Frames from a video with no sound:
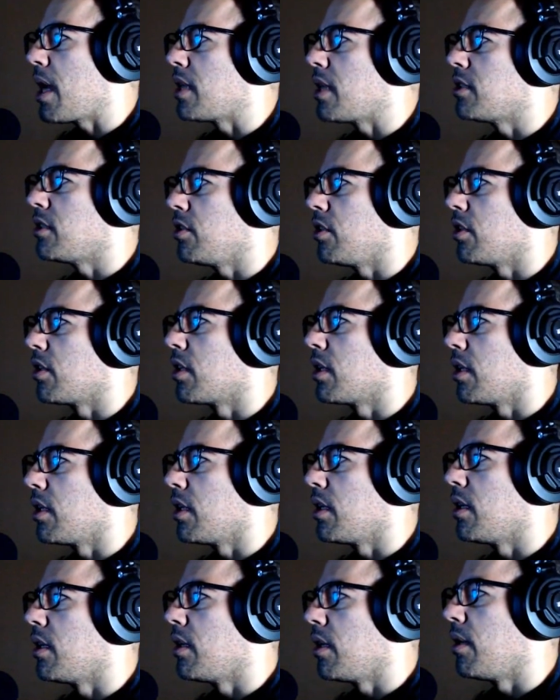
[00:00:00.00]
you're going
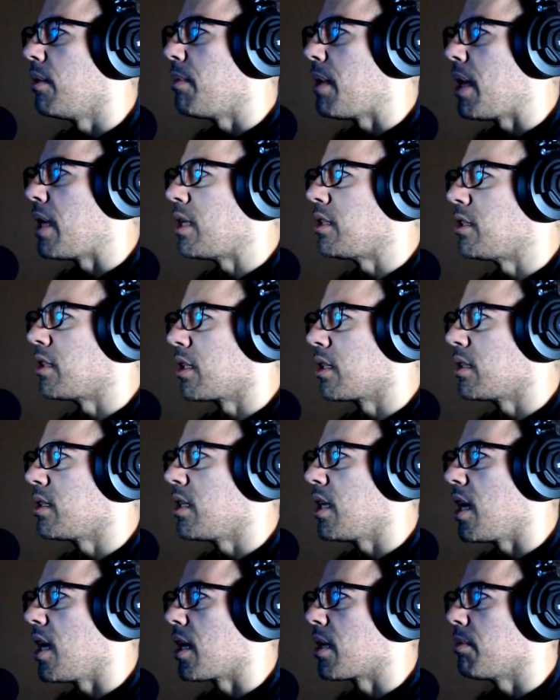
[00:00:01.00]
to magic attack me.
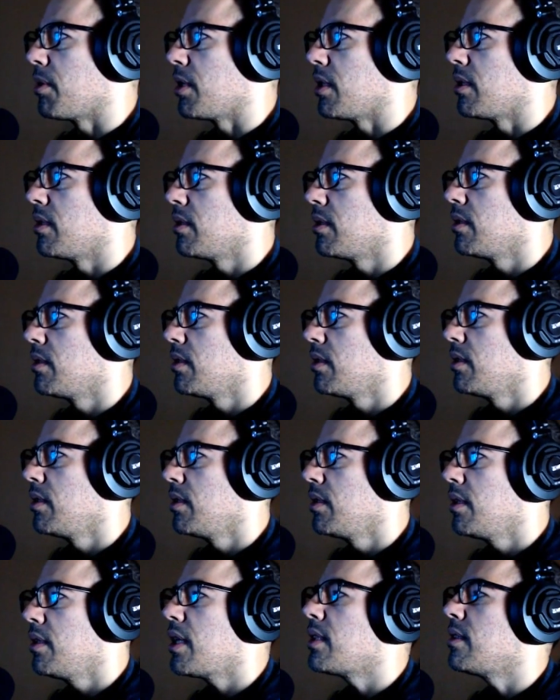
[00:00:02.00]

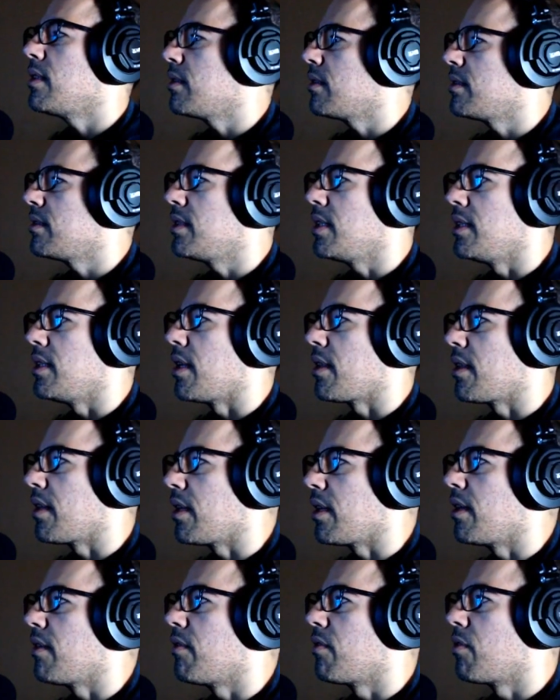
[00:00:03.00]
That did nothing. Of
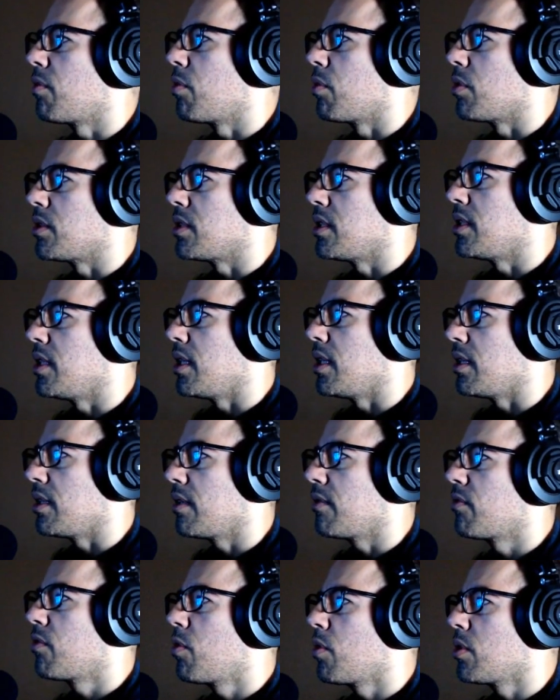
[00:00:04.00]
course it did. Of course
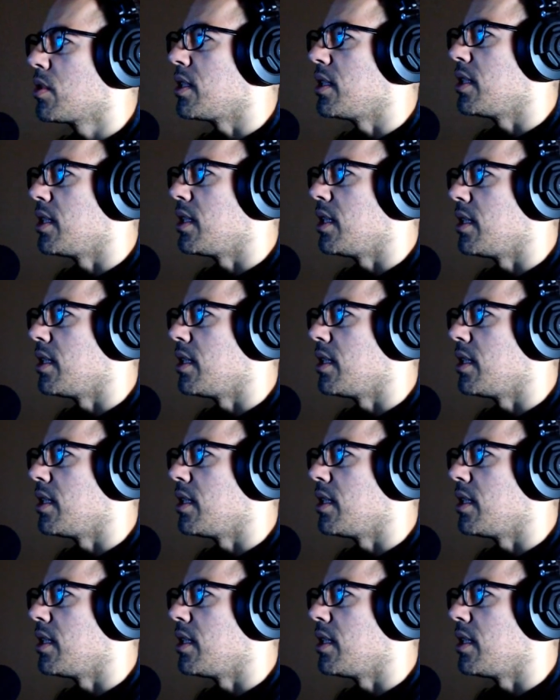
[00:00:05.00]
it did nothing.